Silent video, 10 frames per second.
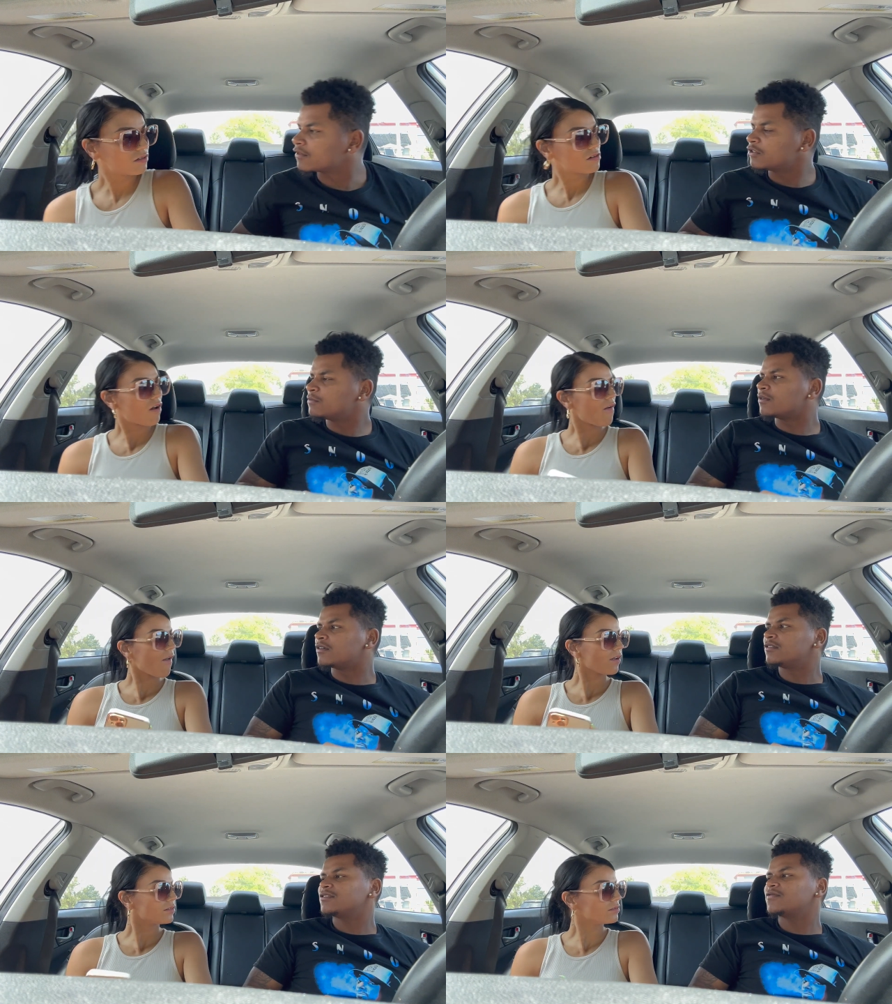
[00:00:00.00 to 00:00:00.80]
Speaker 1: smell
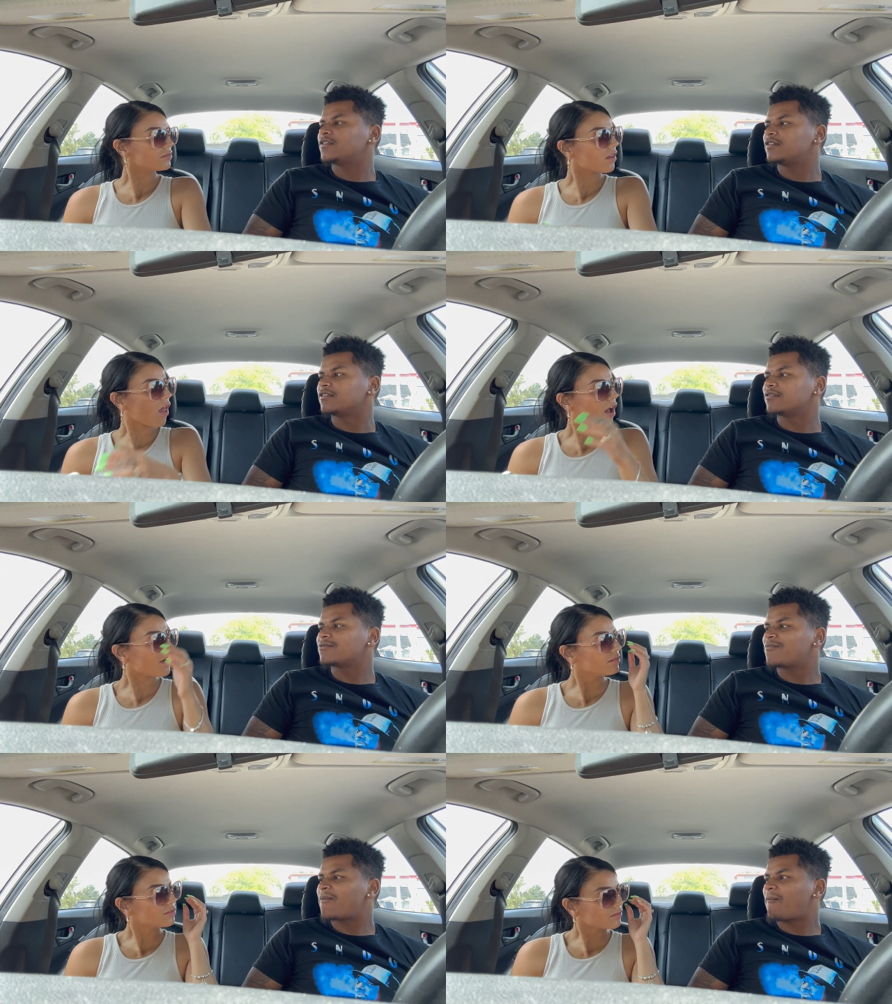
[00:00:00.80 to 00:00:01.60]
good as fuck.
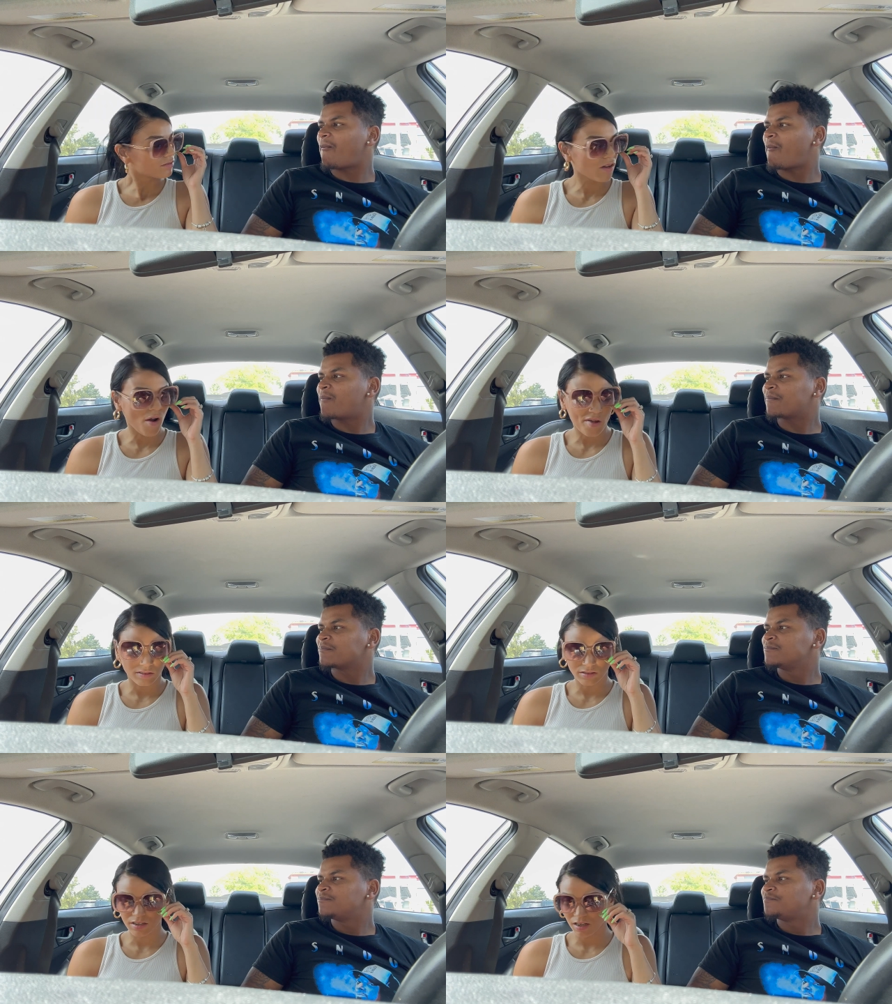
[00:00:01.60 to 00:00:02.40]

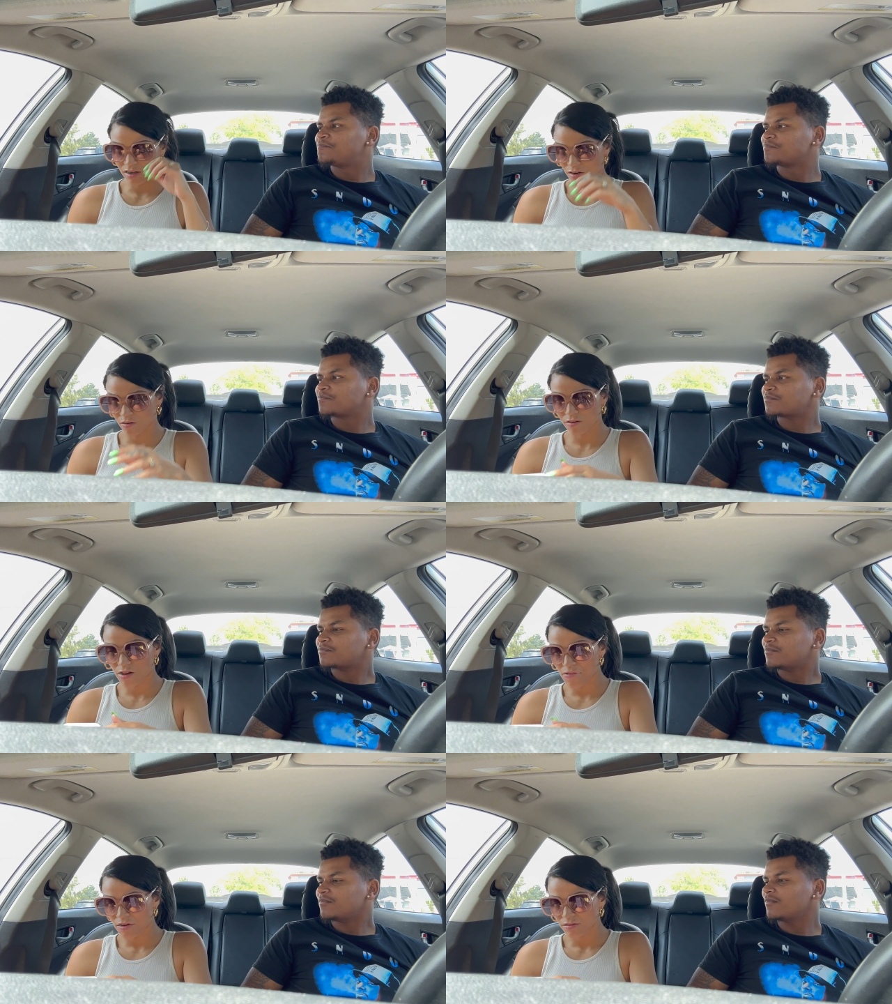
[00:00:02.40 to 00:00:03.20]
Thank you.
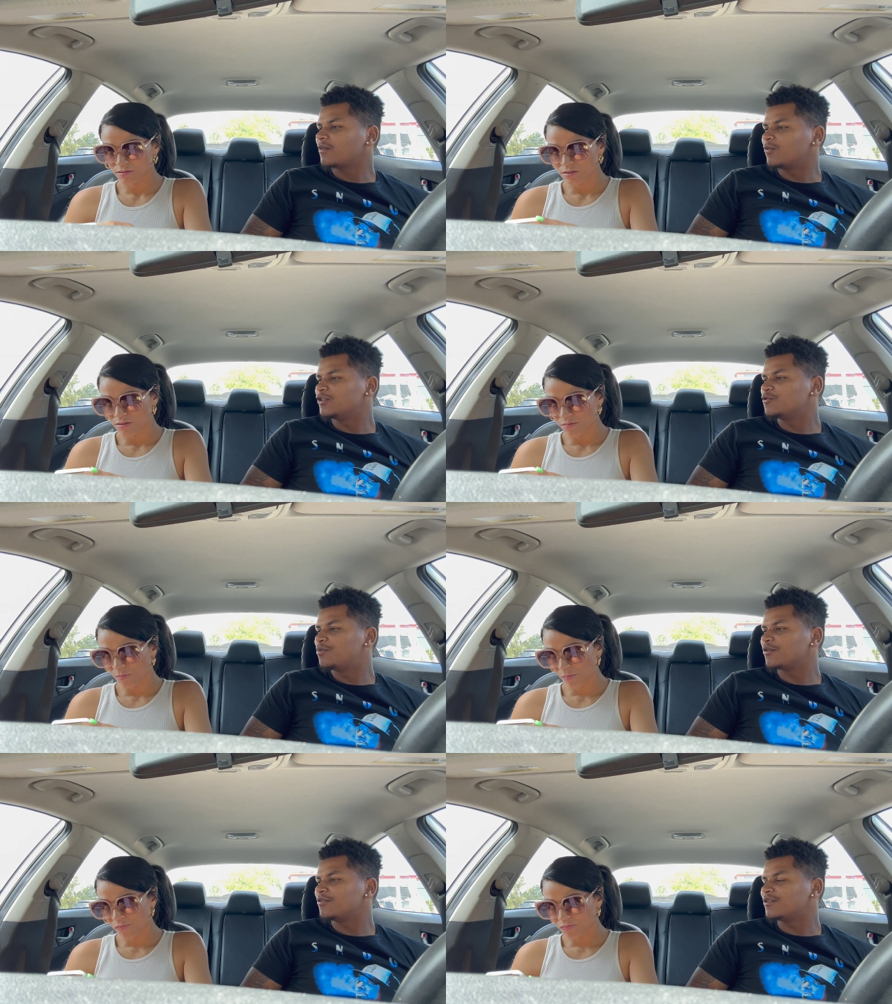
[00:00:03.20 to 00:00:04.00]
What did you
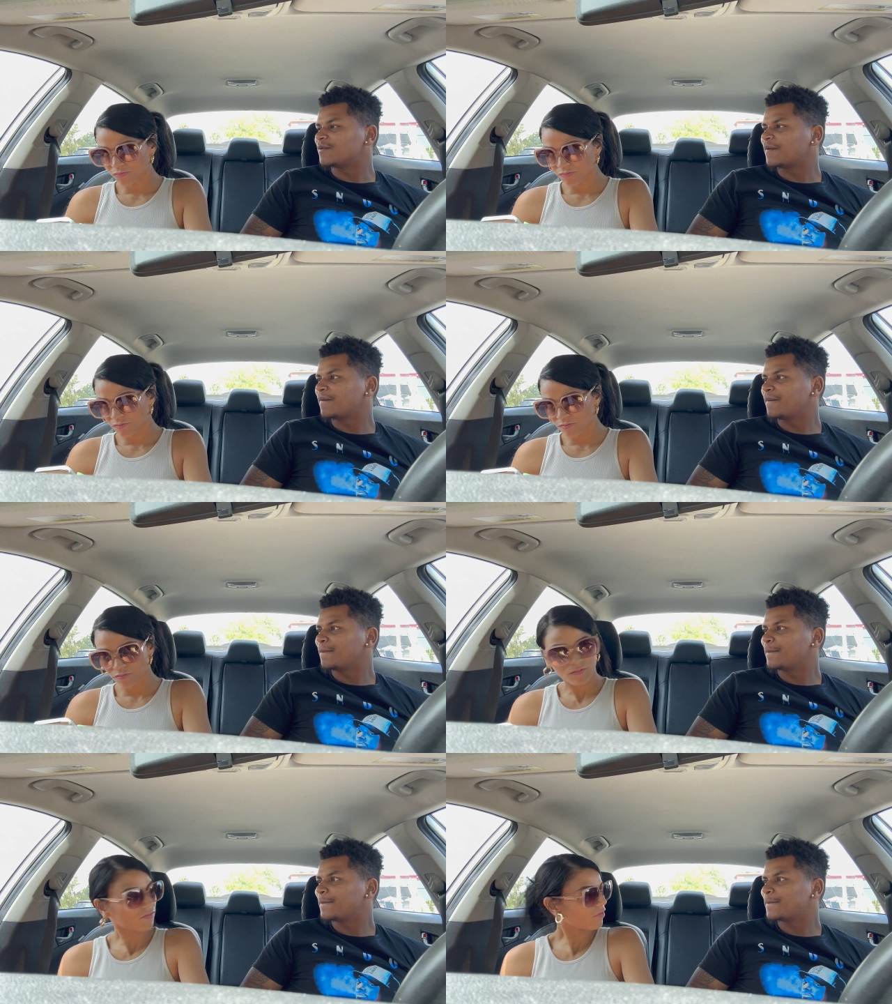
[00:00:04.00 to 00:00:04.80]
put on?
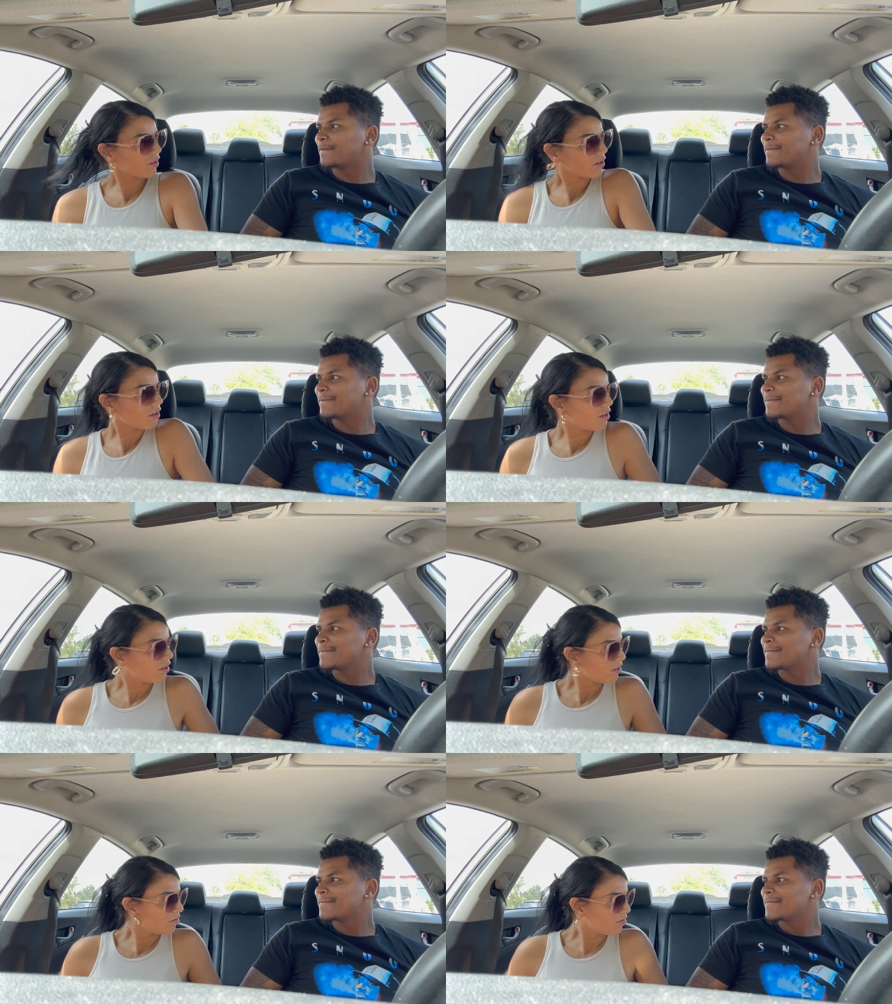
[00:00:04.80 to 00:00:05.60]

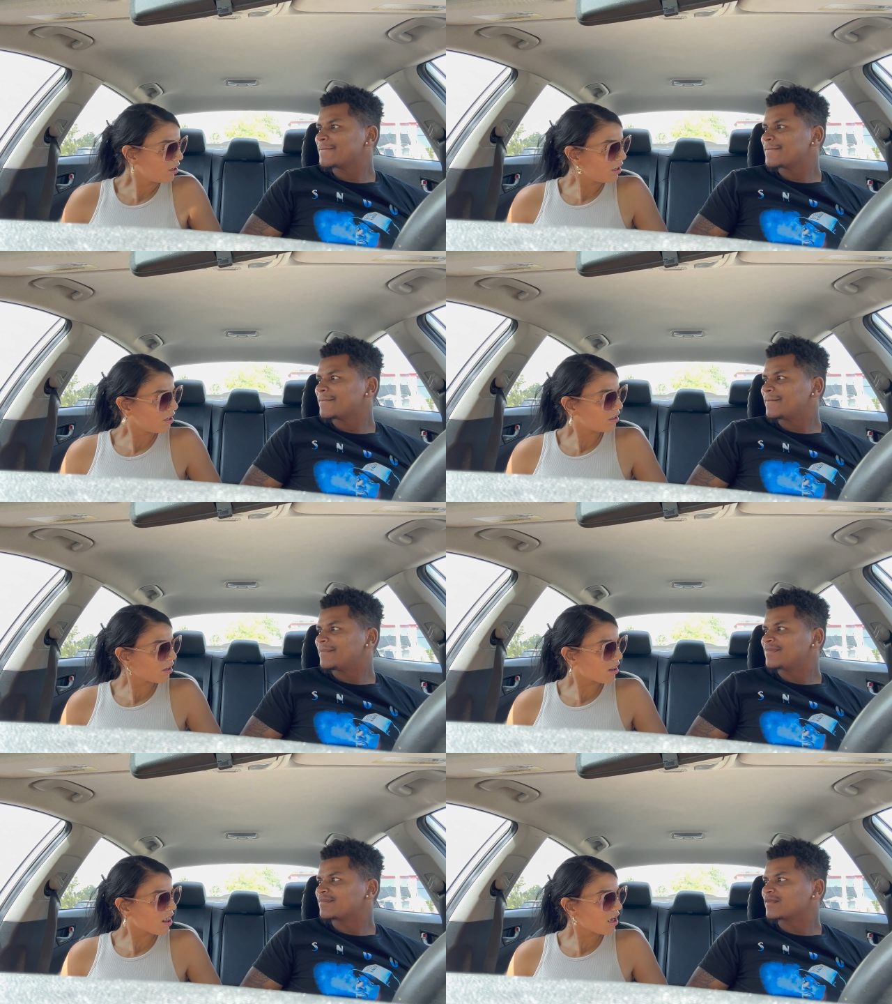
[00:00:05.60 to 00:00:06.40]

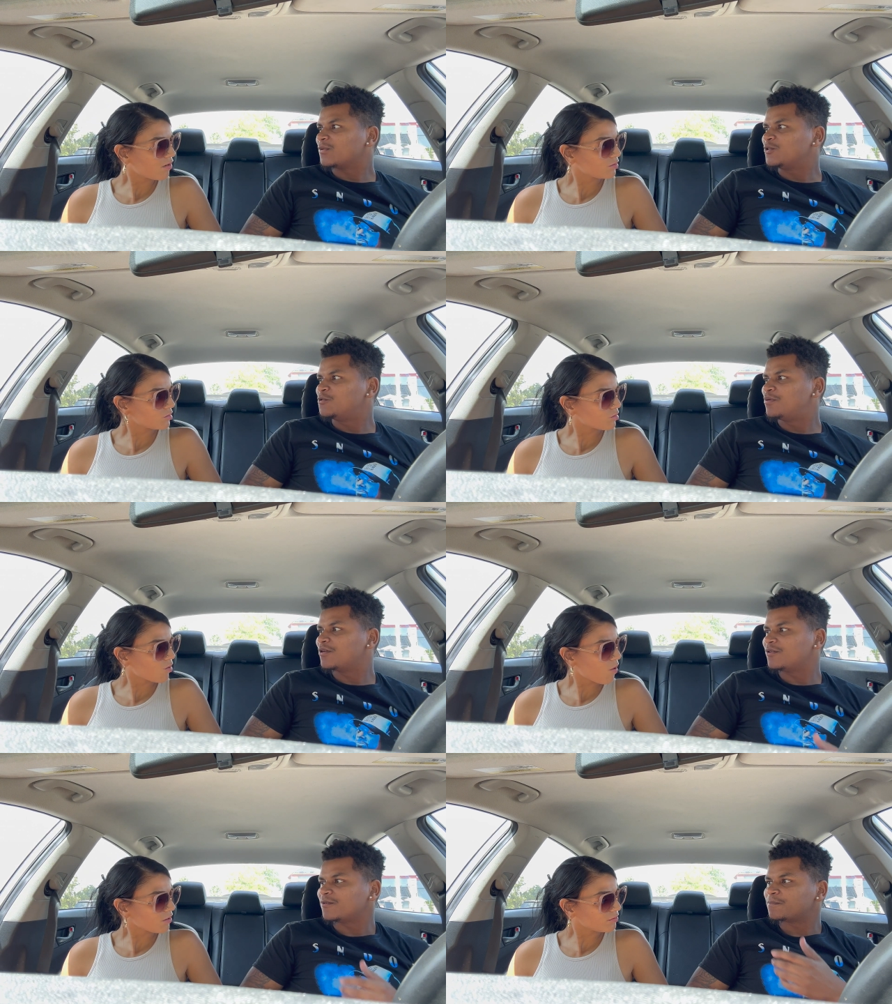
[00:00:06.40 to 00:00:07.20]
Speaker 2: What?
Speaker 1: What'd you put
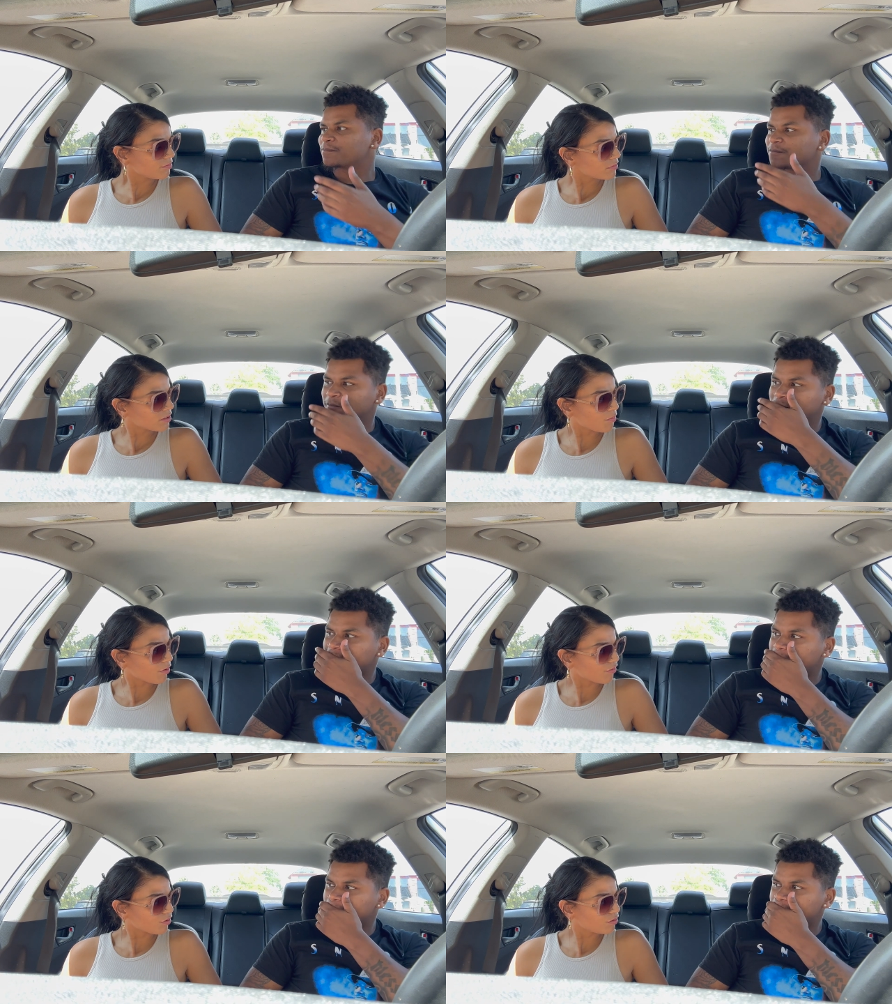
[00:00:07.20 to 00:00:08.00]
on?
Speaker 2: Some
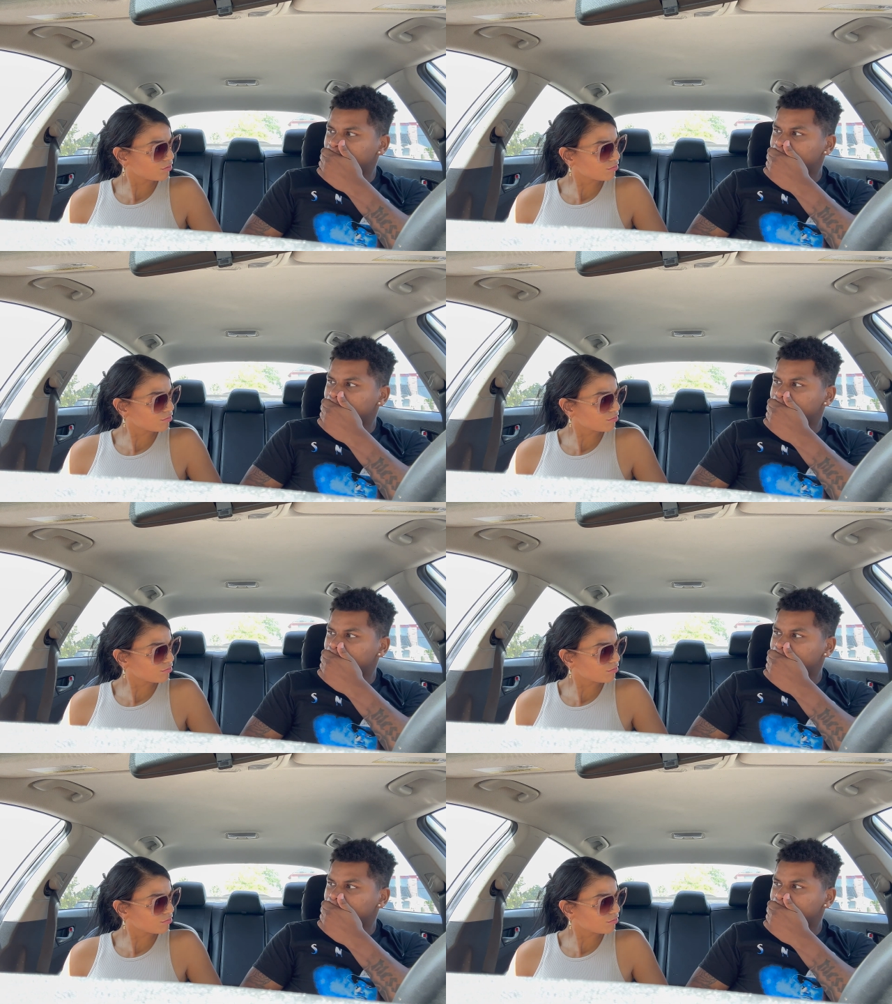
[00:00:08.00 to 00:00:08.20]
perfume.